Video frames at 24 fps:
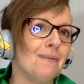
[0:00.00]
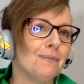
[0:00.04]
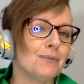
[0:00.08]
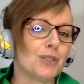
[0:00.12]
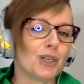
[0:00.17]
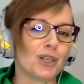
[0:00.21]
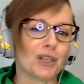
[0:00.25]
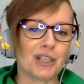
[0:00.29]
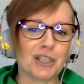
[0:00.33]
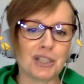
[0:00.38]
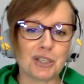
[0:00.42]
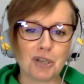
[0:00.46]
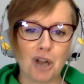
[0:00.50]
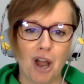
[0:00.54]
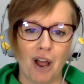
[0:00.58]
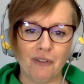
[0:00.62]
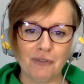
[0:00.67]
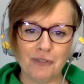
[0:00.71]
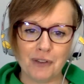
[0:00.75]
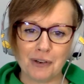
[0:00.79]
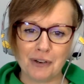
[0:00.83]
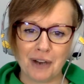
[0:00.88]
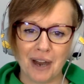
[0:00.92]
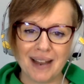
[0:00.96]
Turkish
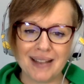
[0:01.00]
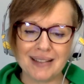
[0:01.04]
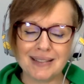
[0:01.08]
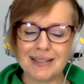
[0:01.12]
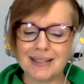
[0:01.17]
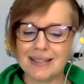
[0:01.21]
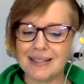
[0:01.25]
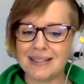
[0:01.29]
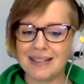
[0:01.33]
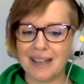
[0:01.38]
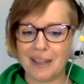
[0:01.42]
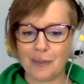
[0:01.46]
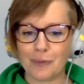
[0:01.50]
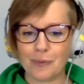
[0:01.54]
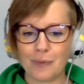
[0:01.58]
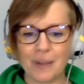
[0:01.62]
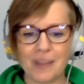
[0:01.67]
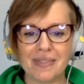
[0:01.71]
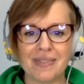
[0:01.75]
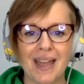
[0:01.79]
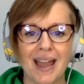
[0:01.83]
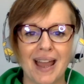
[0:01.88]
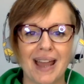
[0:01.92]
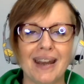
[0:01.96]
coffee grinds is another
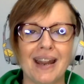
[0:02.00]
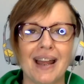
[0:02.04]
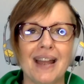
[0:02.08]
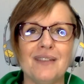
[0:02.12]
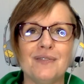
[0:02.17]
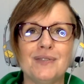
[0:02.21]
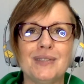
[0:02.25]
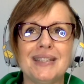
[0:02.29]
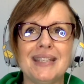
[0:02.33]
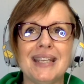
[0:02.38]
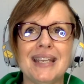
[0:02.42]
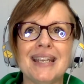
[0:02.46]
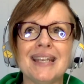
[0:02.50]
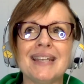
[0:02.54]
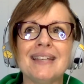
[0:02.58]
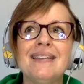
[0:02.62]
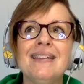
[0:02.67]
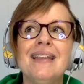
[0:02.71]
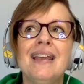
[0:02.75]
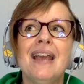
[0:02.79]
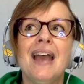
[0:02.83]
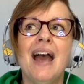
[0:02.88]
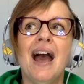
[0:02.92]
one that I've seen.